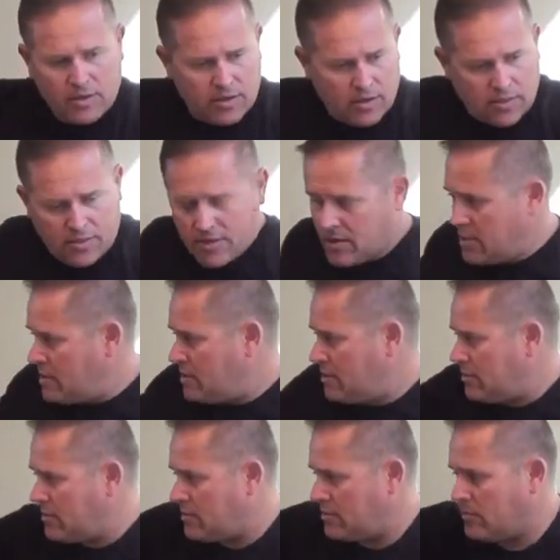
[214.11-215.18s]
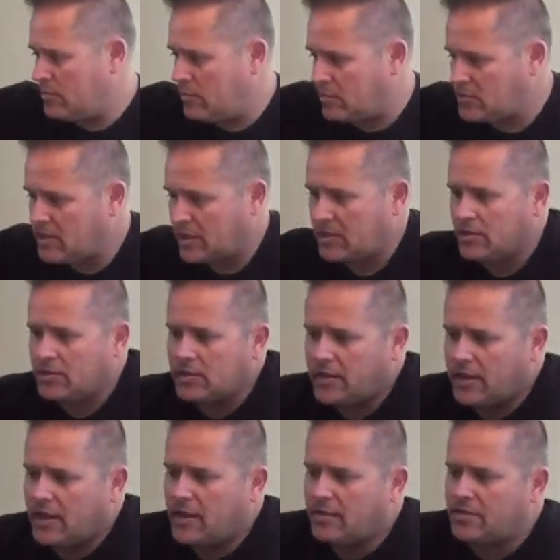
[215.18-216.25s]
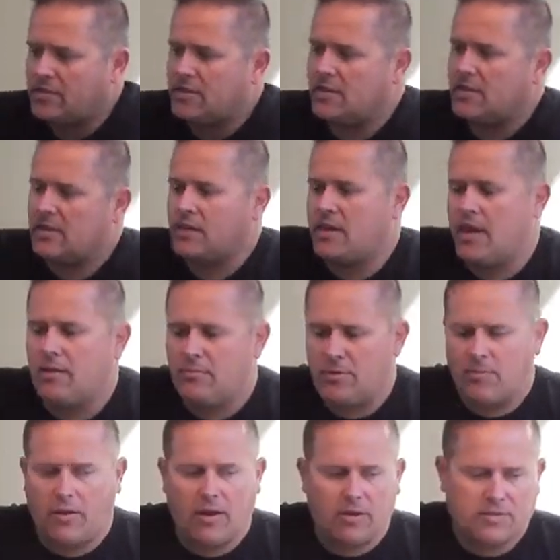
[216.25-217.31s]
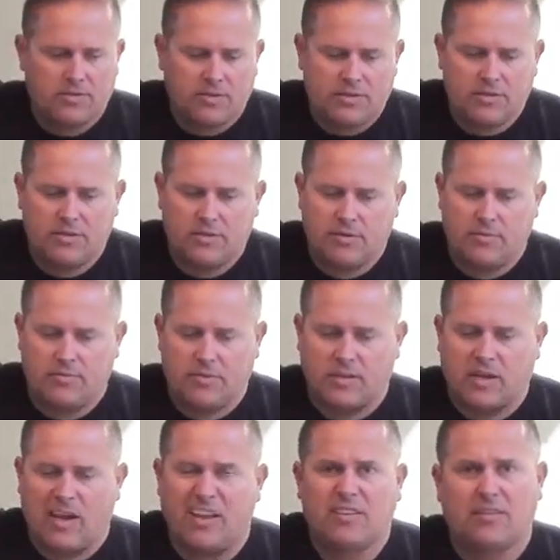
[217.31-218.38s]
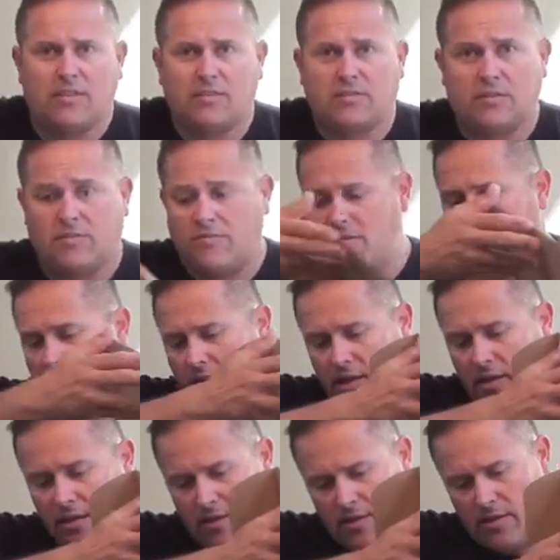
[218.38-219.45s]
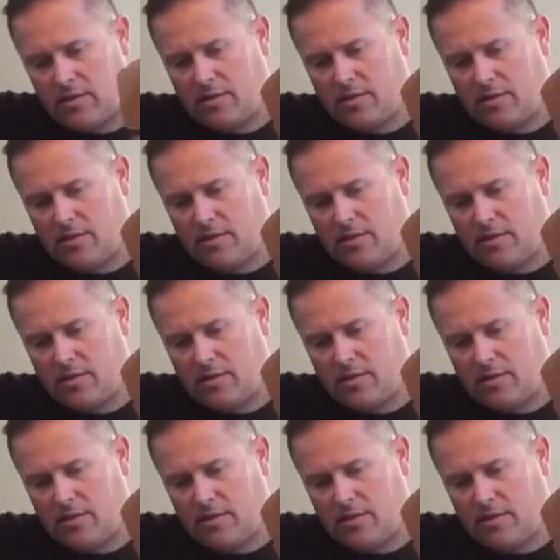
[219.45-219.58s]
And then we'll take a look at the canopy box here and the contents of that.